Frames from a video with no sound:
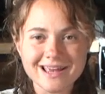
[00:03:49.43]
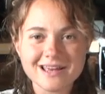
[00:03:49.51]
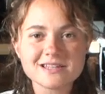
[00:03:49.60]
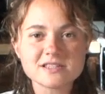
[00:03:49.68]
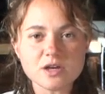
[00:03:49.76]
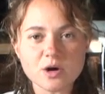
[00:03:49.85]

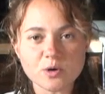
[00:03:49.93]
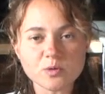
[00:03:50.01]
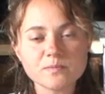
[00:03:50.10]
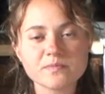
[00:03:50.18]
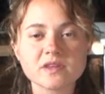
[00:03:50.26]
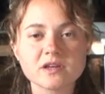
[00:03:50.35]

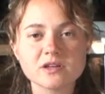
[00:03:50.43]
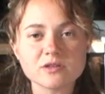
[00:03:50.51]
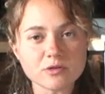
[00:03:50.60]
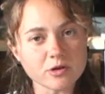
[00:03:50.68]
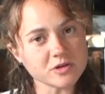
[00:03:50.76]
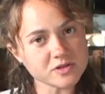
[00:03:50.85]
So you
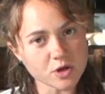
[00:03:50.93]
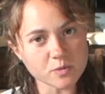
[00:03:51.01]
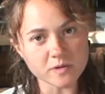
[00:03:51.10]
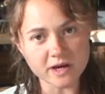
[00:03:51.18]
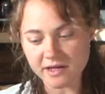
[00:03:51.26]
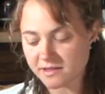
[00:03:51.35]
throw your
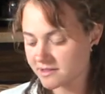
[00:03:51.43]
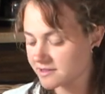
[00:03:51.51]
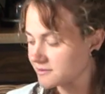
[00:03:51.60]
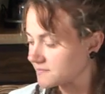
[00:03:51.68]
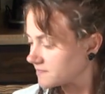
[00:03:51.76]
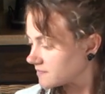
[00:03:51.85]
soap nuts